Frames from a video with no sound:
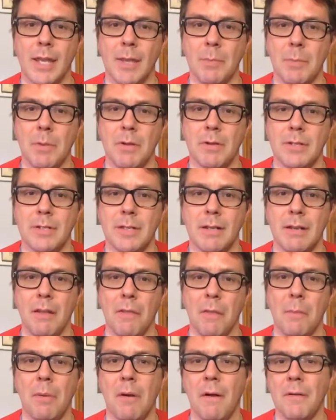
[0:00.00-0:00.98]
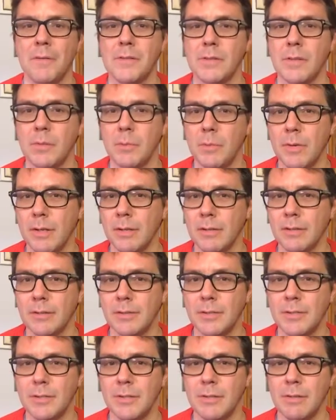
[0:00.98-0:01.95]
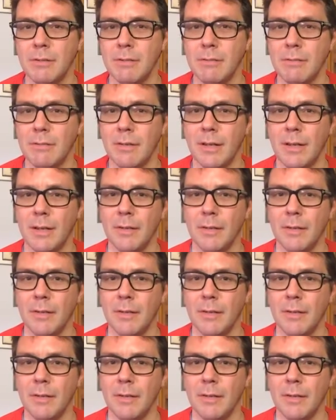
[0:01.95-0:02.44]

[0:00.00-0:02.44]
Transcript: community in other parts of the world to